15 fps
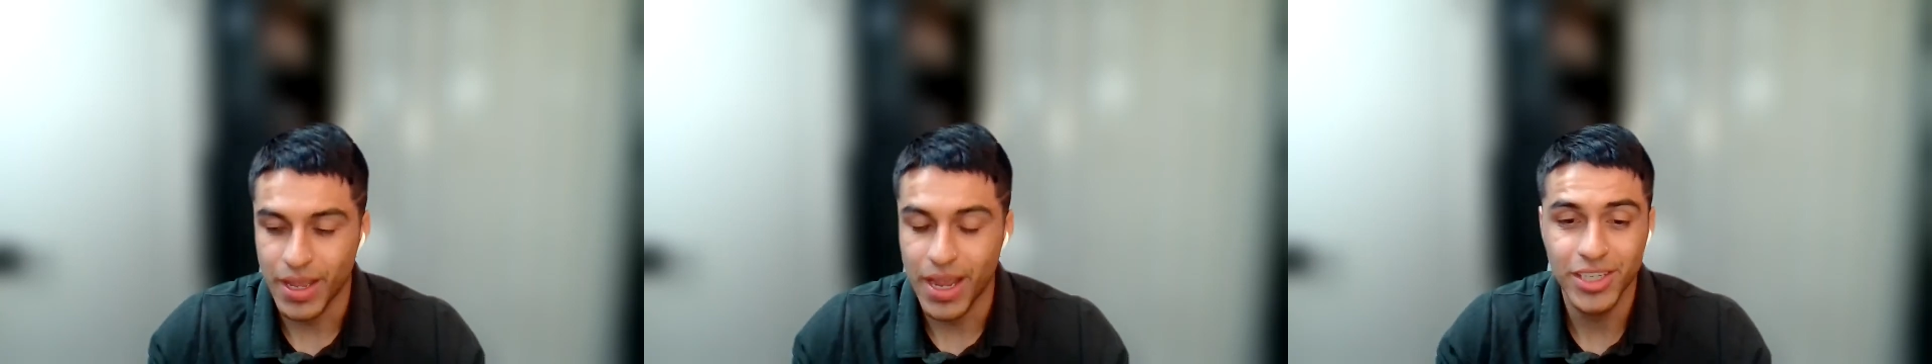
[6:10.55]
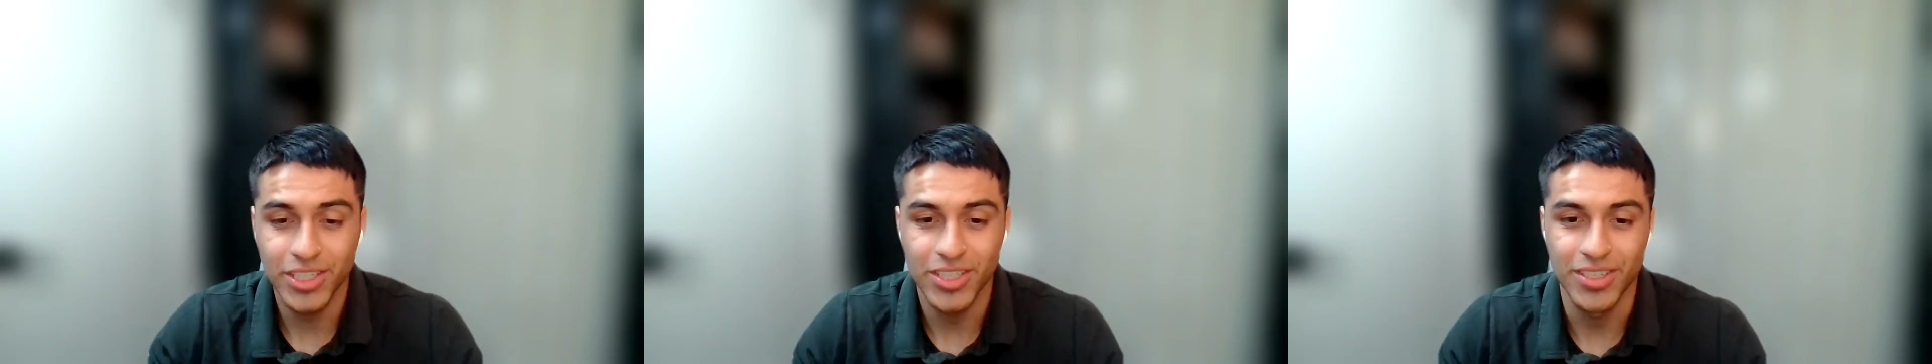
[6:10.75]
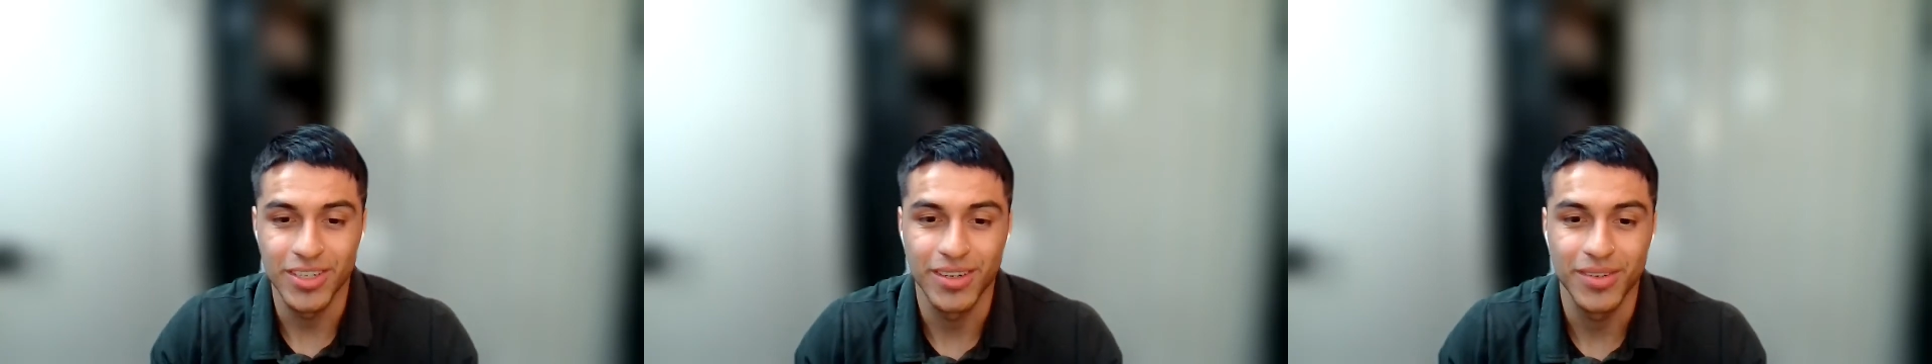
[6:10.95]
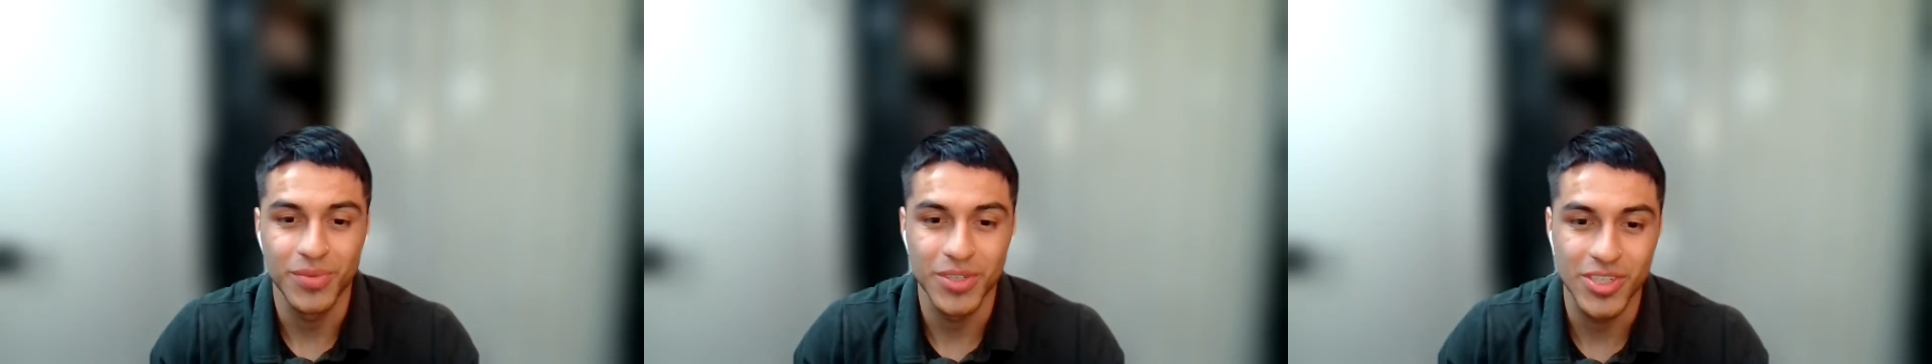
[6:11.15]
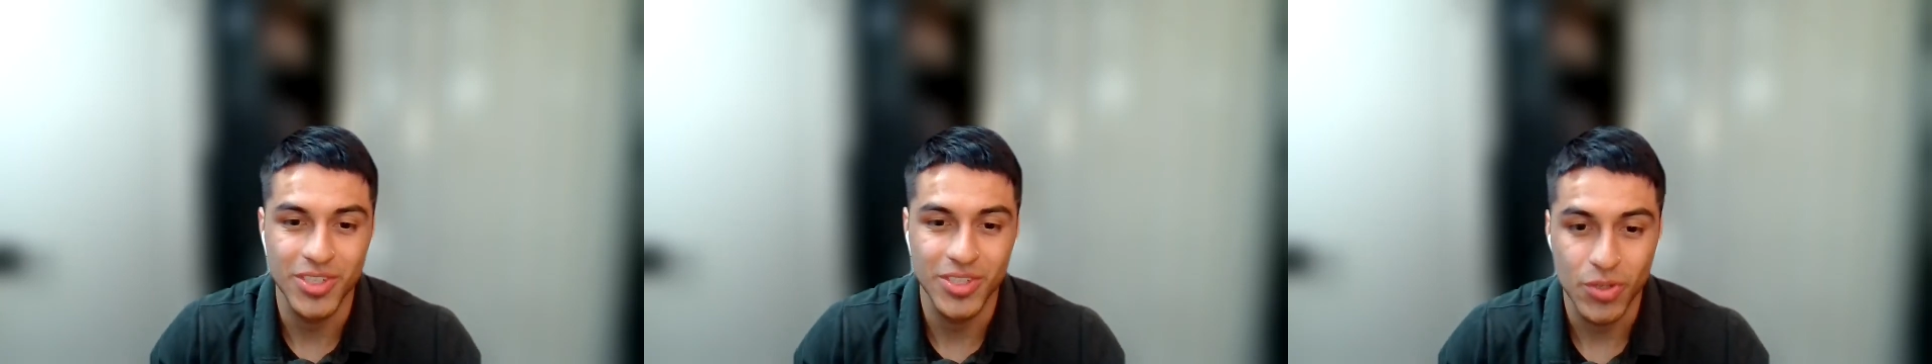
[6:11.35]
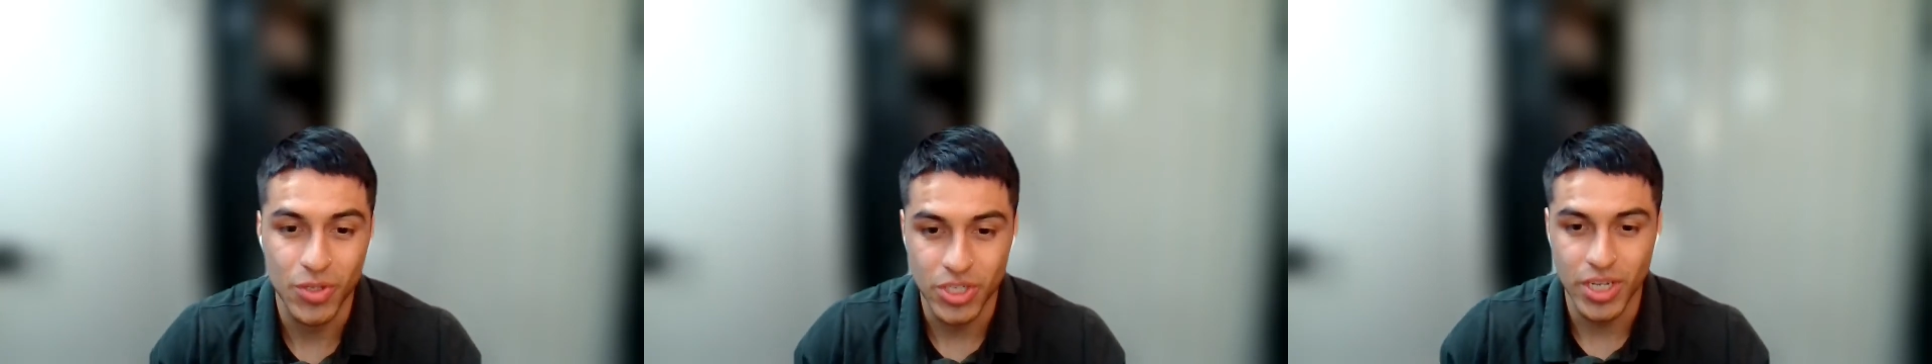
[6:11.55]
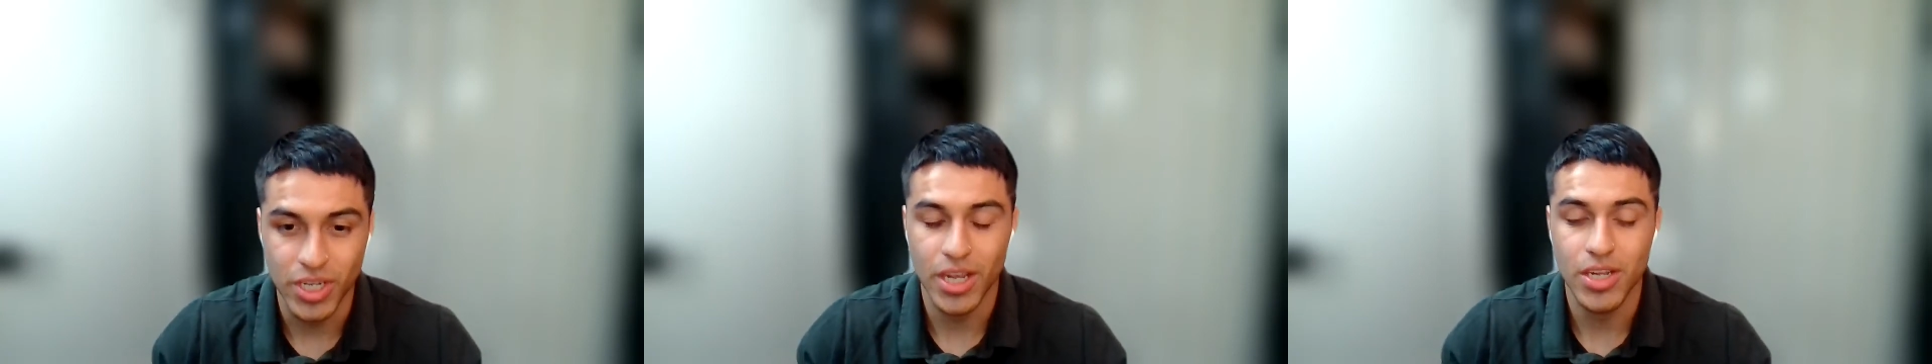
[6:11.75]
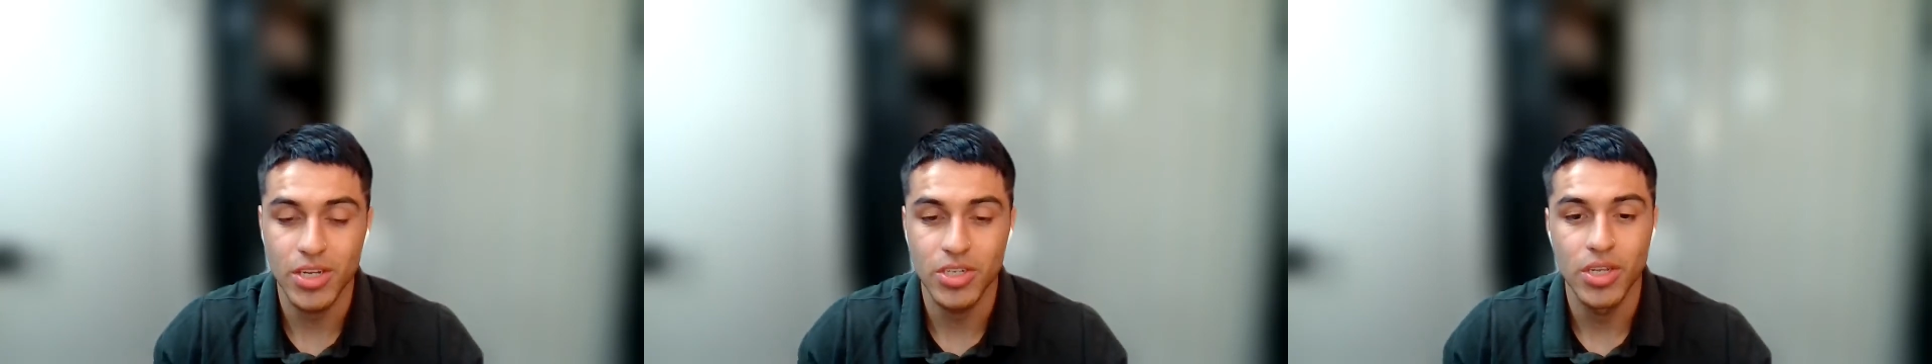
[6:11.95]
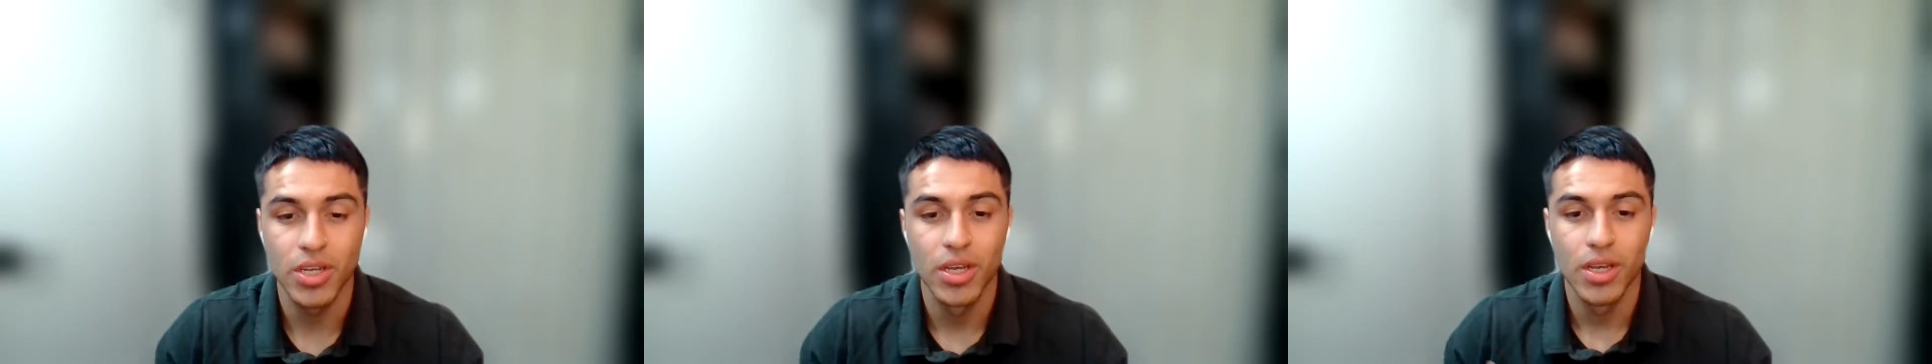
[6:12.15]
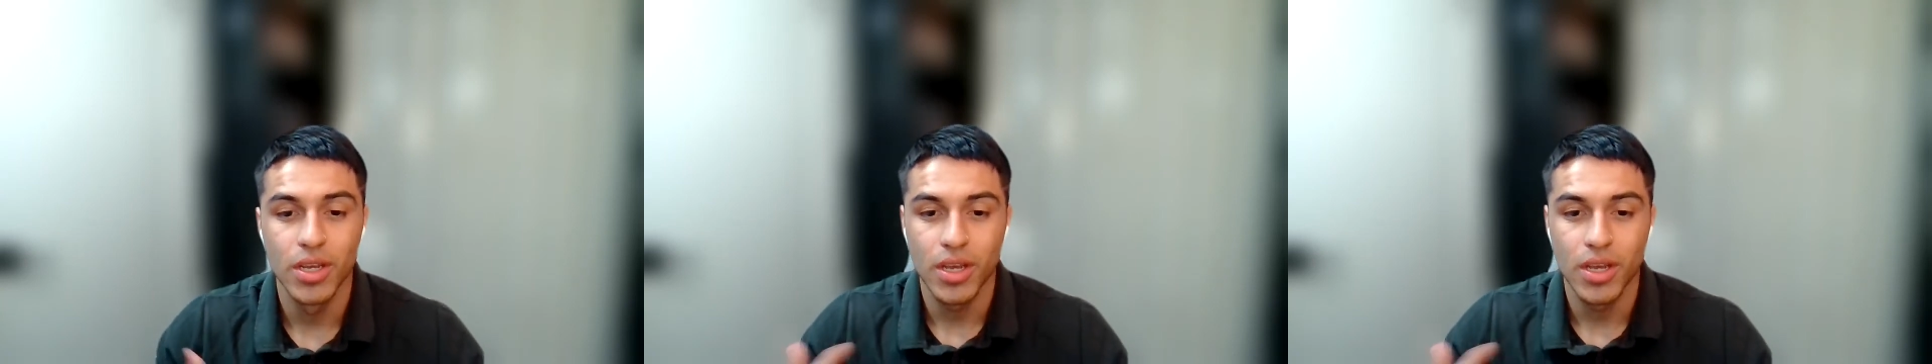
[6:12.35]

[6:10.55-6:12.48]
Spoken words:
action on, which is to change